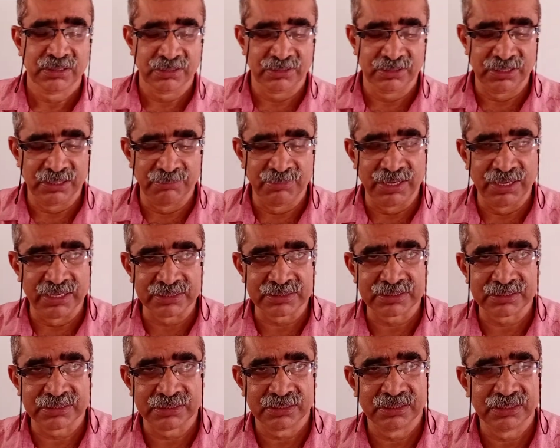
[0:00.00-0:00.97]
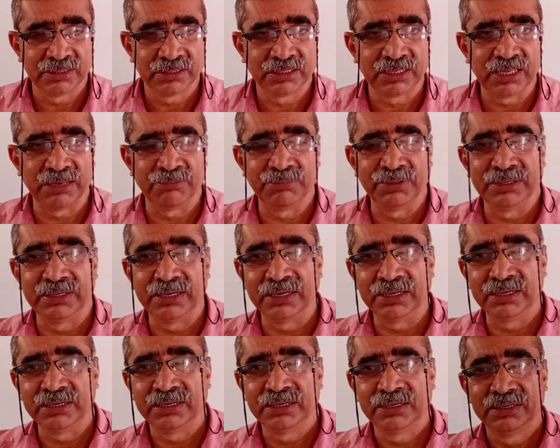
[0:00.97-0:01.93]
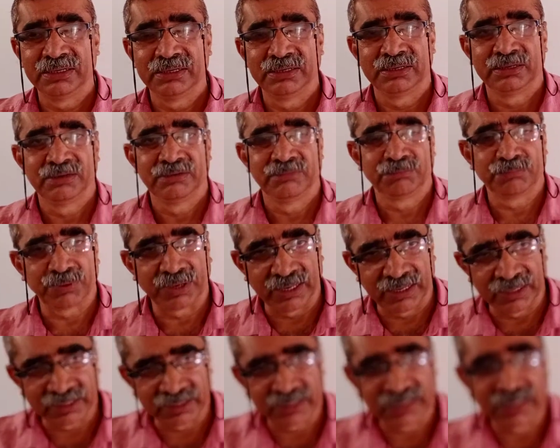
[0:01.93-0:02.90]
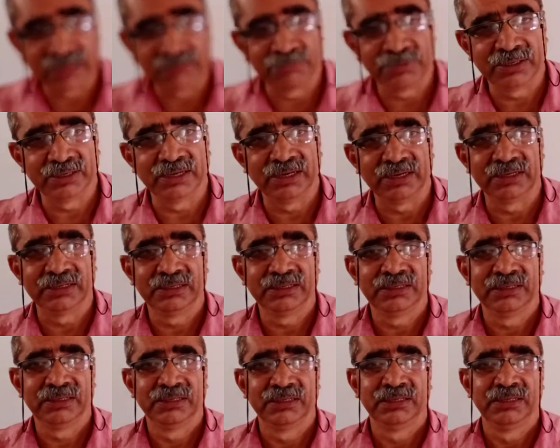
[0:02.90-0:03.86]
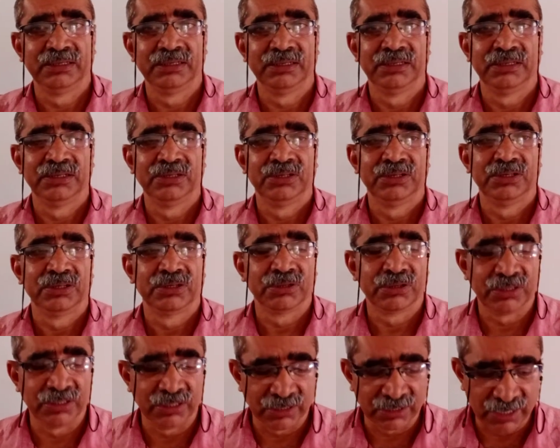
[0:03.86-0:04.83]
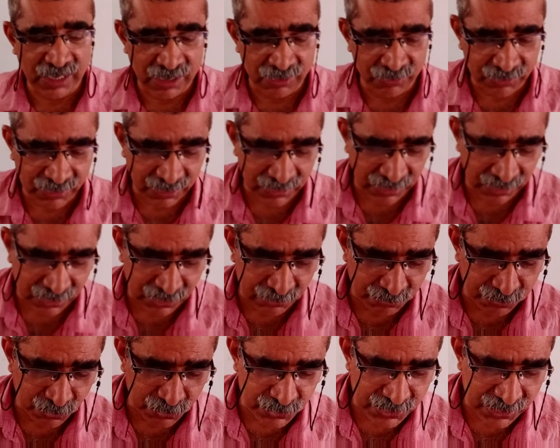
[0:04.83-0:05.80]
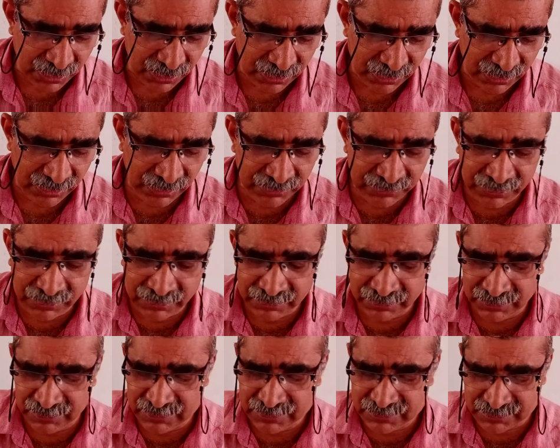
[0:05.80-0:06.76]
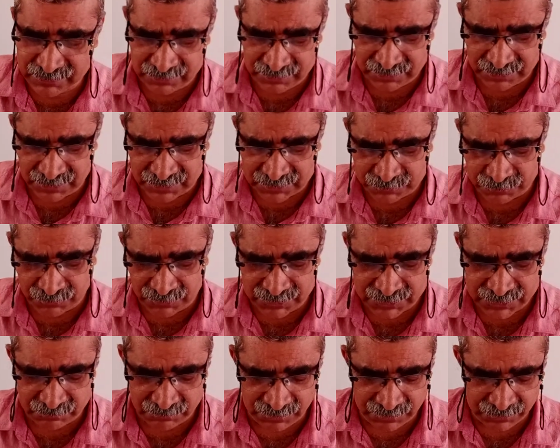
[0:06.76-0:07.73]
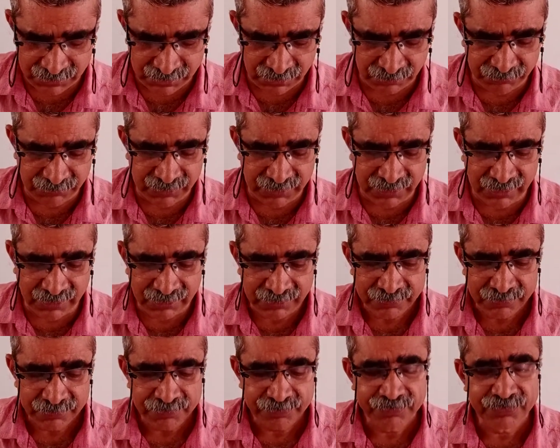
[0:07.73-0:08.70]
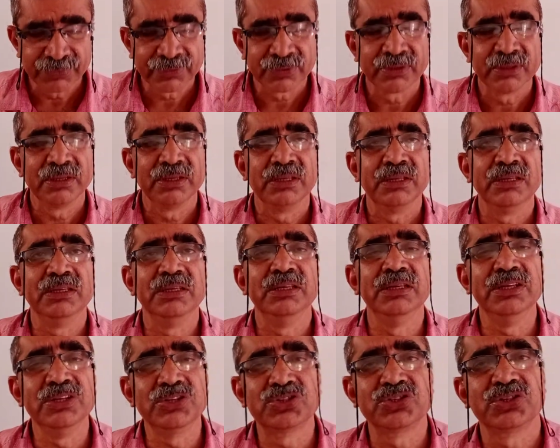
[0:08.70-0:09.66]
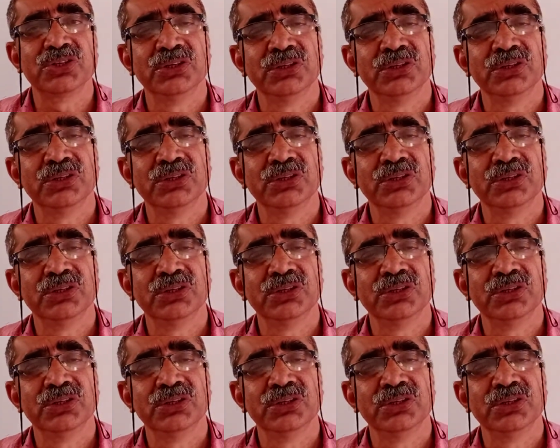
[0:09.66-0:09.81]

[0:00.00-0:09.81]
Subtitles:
Namaz can be done, prayer can be done, how conduct a puja, anything. It is responsibility of the each